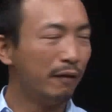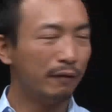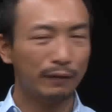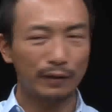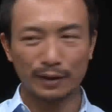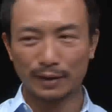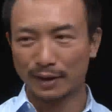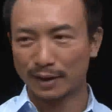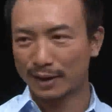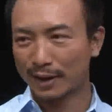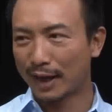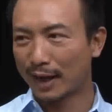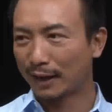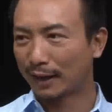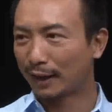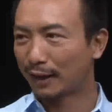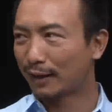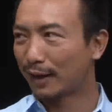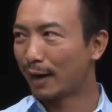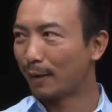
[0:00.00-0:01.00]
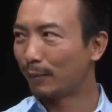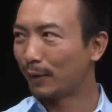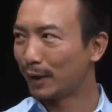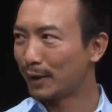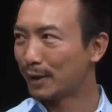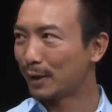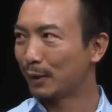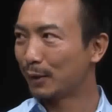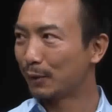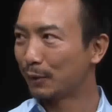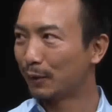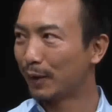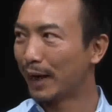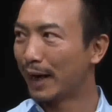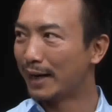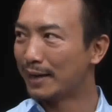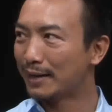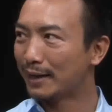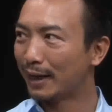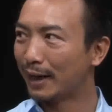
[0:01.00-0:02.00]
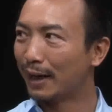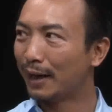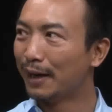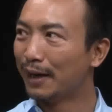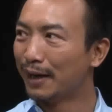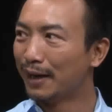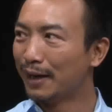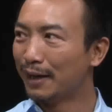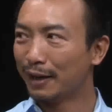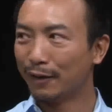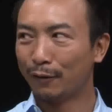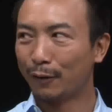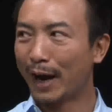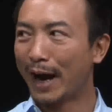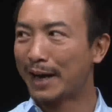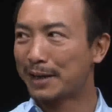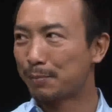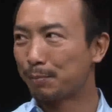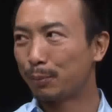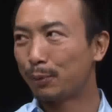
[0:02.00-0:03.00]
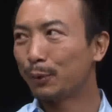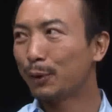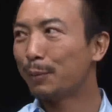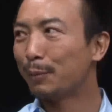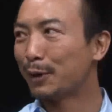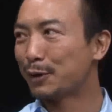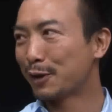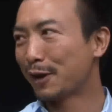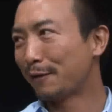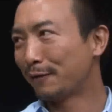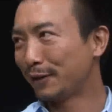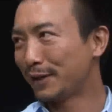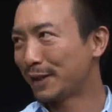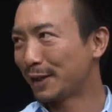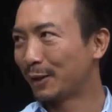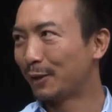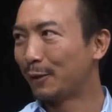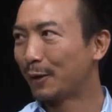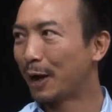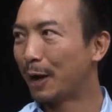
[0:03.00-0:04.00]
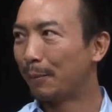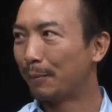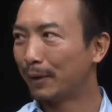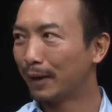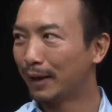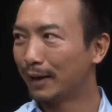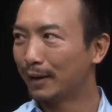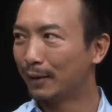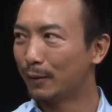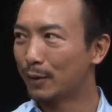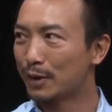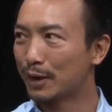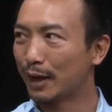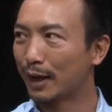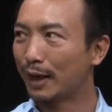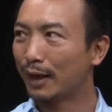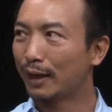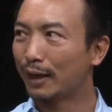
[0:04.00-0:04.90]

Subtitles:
Versus like the companies in the US, if you ask pretty much every single company, they will say,